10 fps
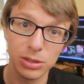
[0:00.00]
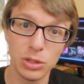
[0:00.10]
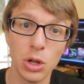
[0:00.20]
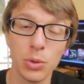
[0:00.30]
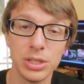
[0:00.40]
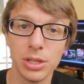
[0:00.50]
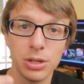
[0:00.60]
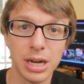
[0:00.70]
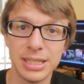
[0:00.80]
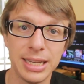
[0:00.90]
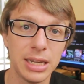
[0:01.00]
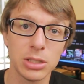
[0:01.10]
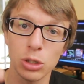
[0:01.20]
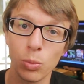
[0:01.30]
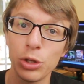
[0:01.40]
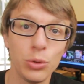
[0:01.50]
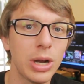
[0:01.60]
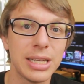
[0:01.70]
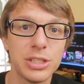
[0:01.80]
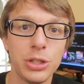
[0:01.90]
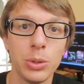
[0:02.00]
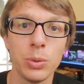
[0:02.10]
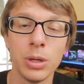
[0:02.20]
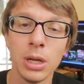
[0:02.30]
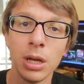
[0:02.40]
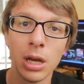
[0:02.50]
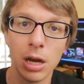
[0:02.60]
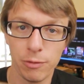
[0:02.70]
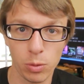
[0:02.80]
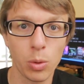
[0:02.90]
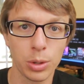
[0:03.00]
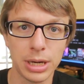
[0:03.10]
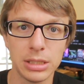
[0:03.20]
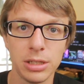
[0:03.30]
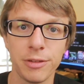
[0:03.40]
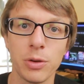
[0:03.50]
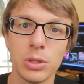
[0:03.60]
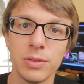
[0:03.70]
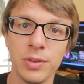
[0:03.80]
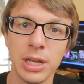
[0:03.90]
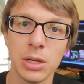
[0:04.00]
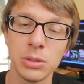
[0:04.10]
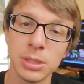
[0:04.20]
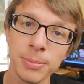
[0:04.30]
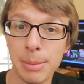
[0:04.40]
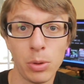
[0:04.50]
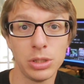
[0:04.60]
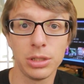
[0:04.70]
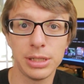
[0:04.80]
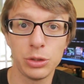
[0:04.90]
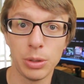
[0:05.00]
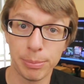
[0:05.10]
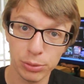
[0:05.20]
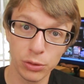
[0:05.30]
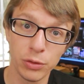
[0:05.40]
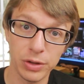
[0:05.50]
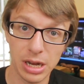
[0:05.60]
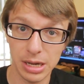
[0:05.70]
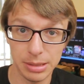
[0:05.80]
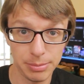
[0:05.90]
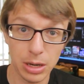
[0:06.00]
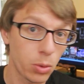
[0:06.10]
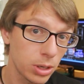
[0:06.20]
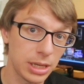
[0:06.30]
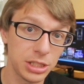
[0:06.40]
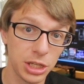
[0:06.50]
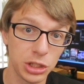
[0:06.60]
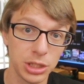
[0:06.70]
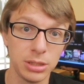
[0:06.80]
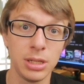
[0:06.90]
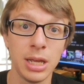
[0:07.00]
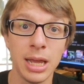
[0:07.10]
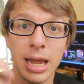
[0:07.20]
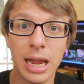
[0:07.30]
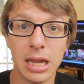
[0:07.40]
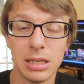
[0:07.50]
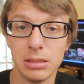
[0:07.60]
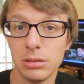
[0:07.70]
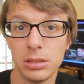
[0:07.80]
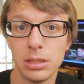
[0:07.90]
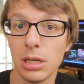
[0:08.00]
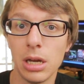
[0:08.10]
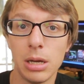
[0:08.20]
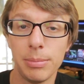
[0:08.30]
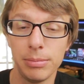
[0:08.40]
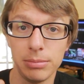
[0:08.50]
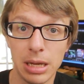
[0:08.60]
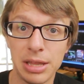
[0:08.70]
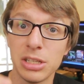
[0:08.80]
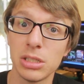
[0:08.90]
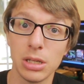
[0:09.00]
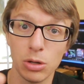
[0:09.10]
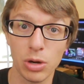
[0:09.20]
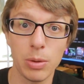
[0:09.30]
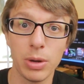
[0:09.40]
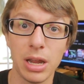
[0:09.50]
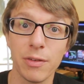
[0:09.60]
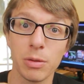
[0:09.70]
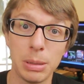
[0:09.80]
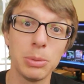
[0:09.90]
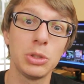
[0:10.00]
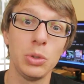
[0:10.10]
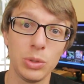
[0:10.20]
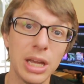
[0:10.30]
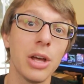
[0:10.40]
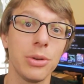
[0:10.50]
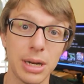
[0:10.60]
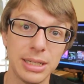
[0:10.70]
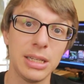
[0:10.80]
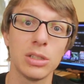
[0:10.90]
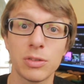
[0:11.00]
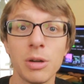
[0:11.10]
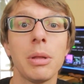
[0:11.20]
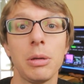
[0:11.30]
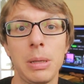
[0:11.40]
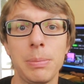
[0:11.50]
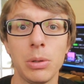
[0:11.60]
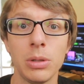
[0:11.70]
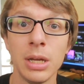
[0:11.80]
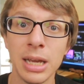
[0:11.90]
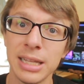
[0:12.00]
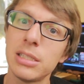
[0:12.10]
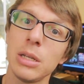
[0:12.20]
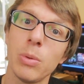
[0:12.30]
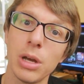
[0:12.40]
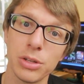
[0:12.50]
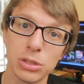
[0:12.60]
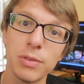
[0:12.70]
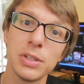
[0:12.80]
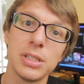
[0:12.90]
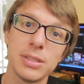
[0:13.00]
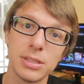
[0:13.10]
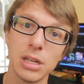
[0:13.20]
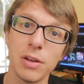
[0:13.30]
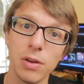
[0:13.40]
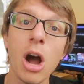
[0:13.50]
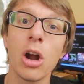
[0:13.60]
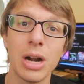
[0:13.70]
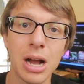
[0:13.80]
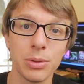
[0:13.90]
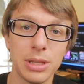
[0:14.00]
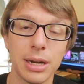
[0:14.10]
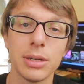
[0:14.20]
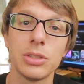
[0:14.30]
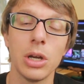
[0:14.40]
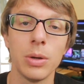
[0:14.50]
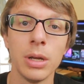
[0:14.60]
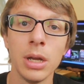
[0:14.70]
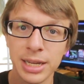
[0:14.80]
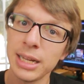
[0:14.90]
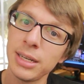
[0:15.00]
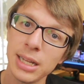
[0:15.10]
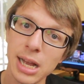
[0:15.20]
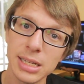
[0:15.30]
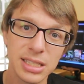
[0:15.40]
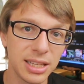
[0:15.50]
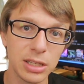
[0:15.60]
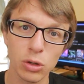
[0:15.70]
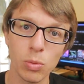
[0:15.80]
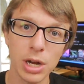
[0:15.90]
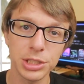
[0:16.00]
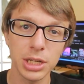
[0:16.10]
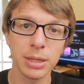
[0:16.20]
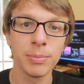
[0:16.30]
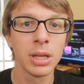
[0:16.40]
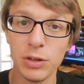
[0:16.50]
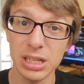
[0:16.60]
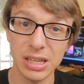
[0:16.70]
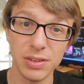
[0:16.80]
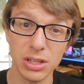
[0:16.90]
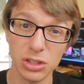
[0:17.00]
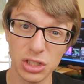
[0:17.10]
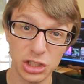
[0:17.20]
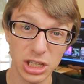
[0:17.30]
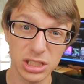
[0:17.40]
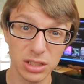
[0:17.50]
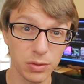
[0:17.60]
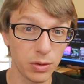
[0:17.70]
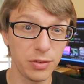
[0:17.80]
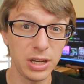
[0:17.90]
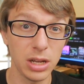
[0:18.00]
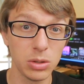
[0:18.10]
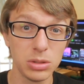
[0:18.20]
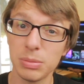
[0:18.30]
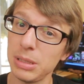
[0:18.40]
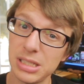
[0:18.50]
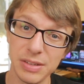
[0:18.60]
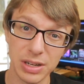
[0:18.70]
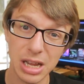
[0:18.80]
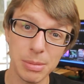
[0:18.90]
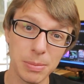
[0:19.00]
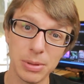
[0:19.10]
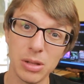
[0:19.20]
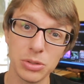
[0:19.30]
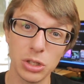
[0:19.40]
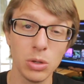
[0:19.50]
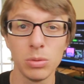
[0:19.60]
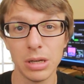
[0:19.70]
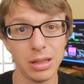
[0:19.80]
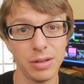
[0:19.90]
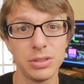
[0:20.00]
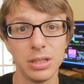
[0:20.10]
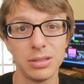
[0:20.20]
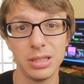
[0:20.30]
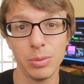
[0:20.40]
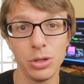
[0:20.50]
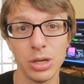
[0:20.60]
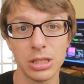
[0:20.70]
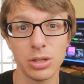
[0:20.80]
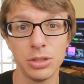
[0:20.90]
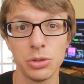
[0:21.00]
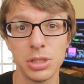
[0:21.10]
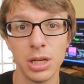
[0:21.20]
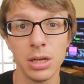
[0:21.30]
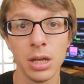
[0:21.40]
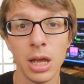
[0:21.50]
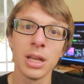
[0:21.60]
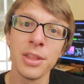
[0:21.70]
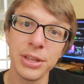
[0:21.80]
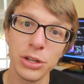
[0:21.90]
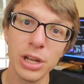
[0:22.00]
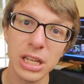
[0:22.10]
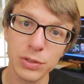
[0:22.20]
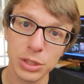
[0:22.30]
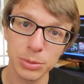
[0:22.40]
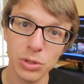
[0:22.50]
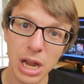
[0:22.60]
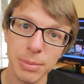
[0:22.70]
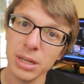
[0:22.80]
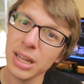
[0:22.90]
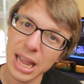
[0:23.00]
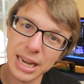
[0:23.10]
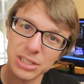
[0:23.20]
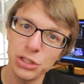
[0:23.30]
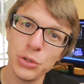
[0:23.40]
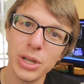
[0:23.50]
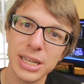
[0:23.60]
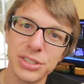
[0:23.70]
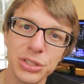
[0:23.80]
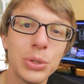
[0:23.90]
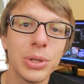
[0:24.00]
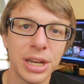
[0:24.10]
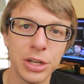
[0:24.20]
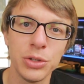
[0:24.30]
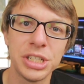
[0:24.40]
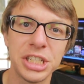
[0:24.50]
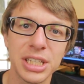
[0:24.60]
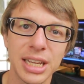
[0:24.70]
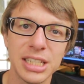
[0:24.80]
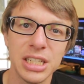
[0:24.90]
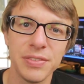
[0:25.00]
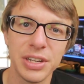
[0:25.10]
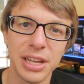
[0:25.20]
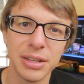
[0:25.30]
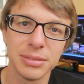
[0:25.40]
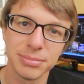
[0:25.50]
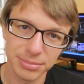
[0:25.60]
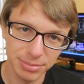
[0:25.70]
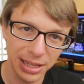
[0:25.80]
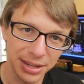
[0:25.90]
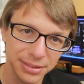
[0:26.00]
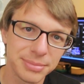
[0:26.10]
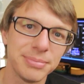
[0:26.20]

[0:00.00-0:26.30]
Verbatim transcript: know these other ideas or what you guys do uh, for organizing your photos and videos. I'm always looking to improve on my organization and um, and this is a great way for people to get other ideas from other people and see what other services and stuff are out there. So again, guys, thanks for watching. If you guys have any other suggestions for videos, please leave a comment below too. I'd love to see what you guys are interested in. Thank you guys for subscribing, and I'll see you guys soon in a new DigiClick HD video. Later.